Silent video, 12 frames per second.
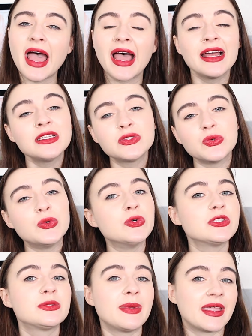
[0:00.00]
and
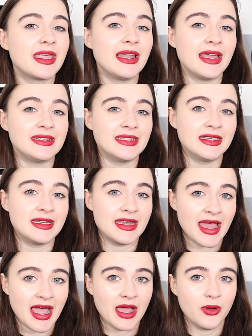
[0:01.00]
or speculated
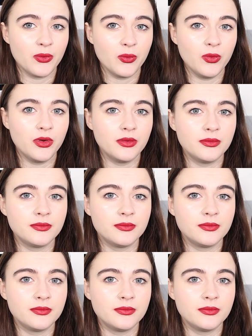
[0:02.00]
now.